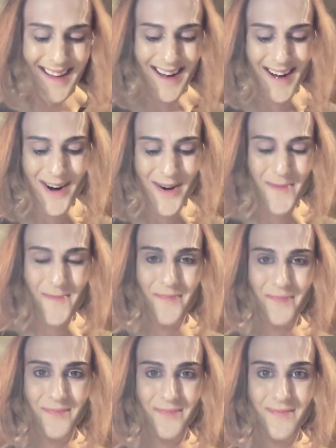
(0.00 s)
um,
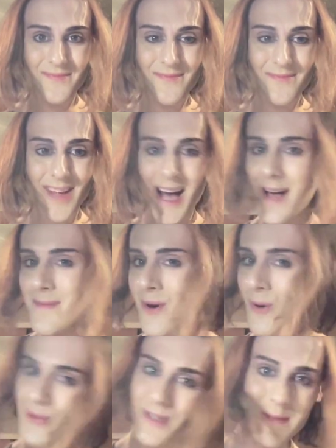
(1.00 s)
I'm a
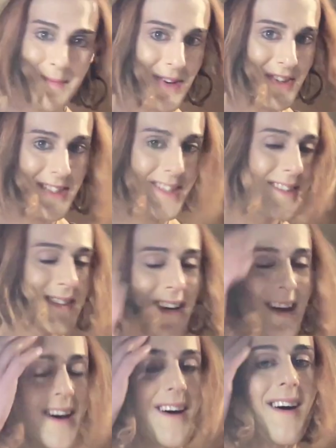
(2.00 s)
wholesome person.
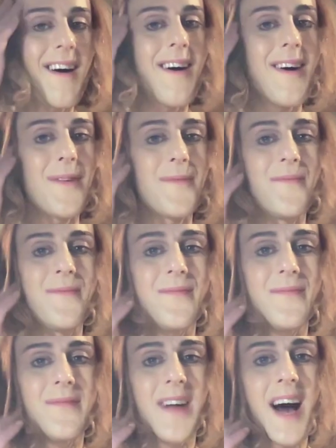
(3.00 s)

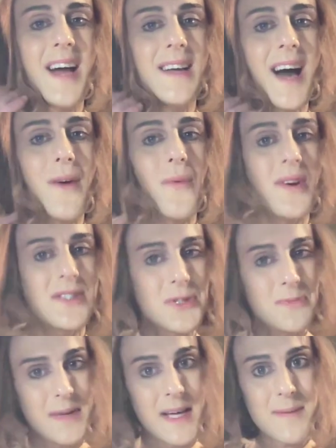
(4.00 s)
I want
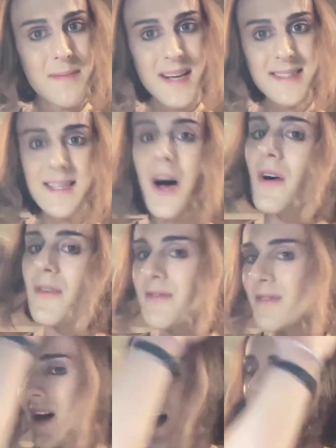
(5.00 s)
to be myself.
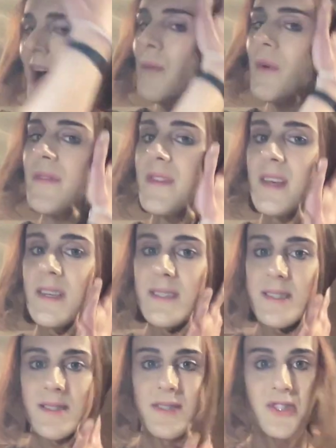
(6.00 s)
I want
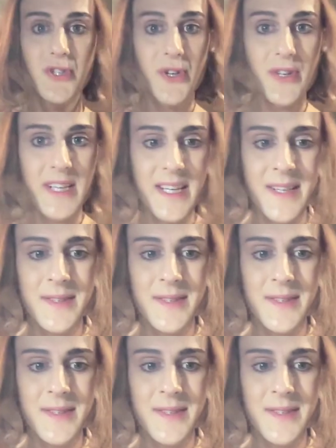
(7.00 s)
this journey